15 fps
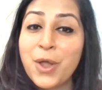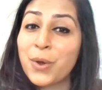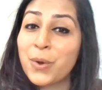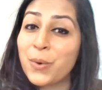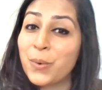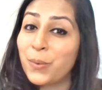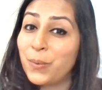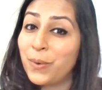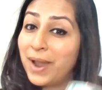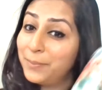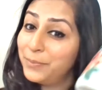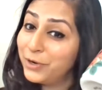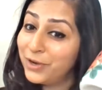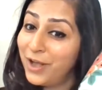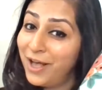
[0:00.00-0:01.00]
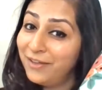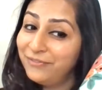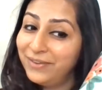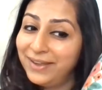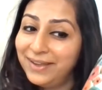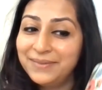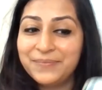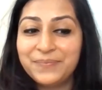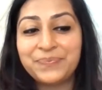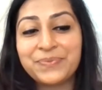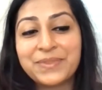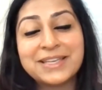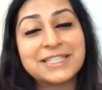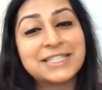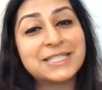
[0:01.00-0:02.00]
grab your coffee,
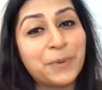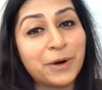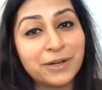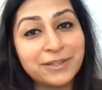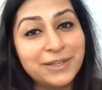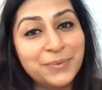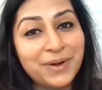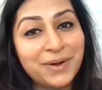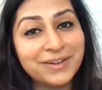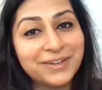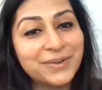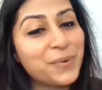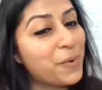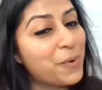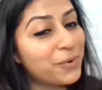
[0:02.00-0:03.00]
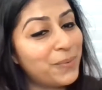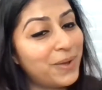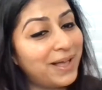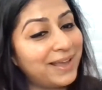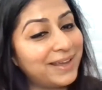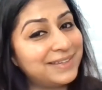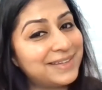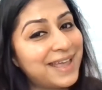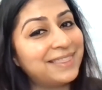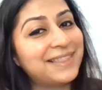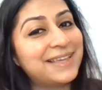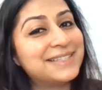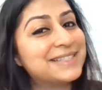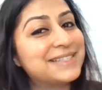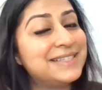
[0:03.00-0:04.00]
sparkling water, or wine, and
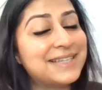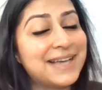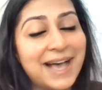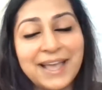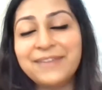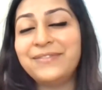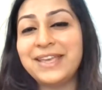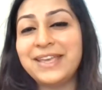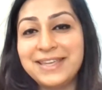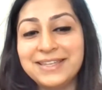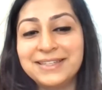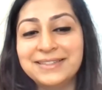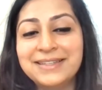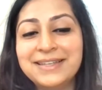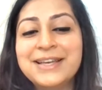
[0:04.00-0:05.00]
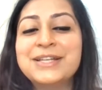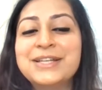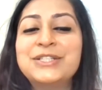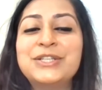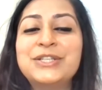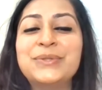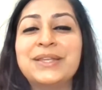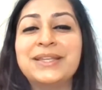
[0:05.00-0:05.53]
let's dive in to the